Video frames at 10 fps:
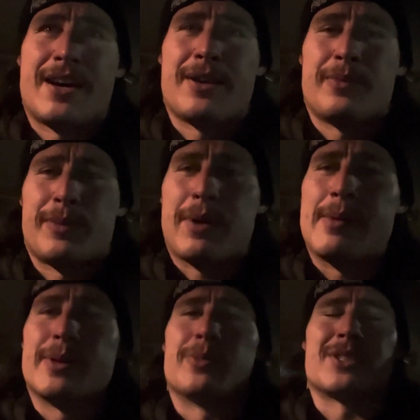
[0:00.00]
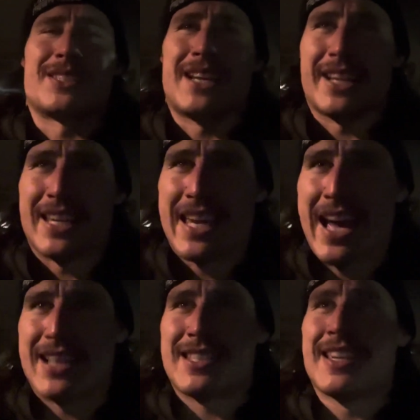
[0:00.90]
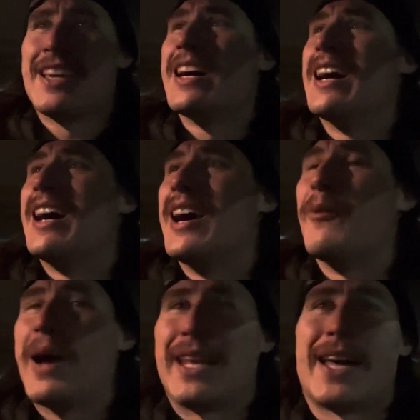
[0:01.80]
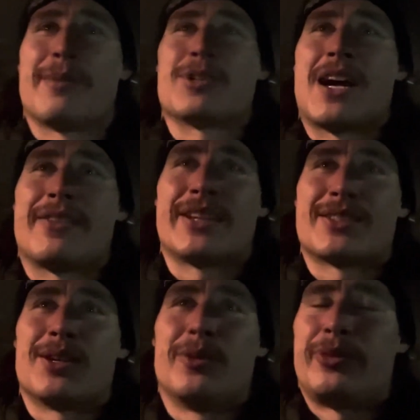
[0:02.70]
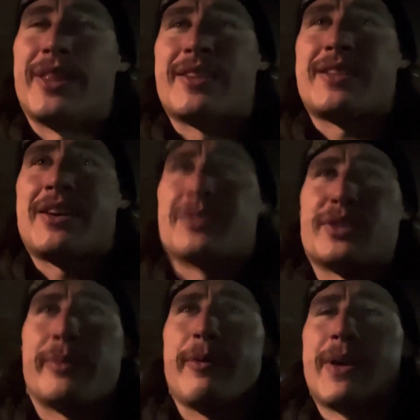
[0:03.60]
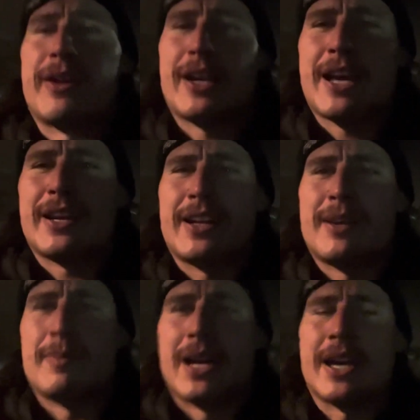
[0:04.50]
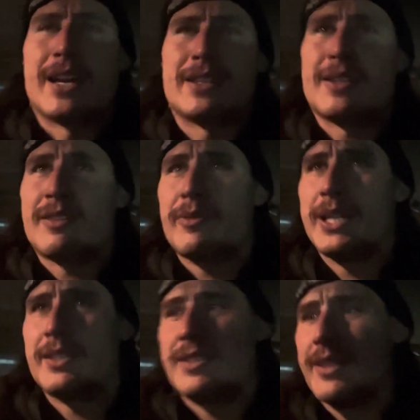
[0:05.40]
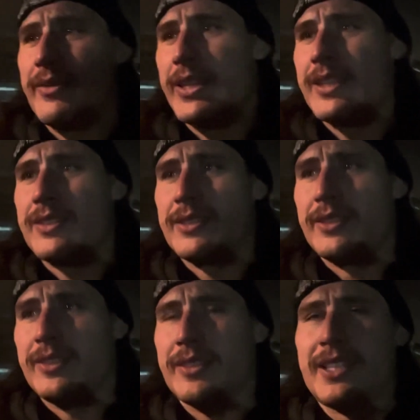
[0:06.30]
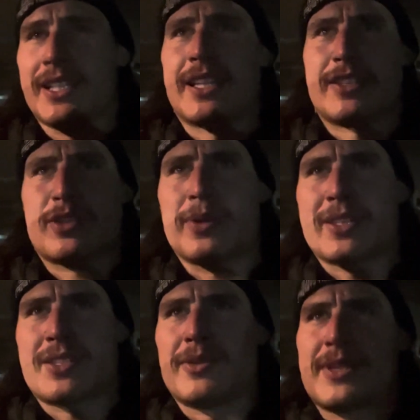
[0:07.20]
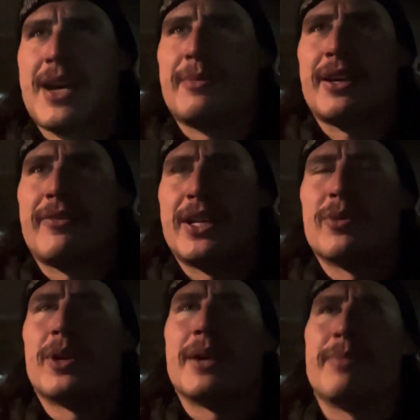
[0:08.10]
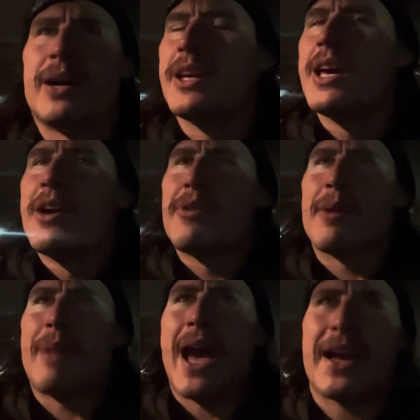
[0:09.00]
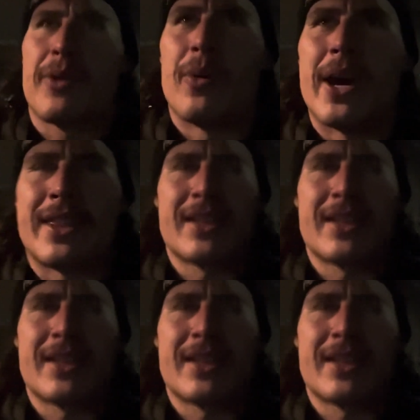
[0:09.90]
with probably the worst lighting yet while I am driving. So hopefully the sound is a little bit better. I got it on my steering wheel instead of in this little thing that squeaks the whole time like video 1. But we are back with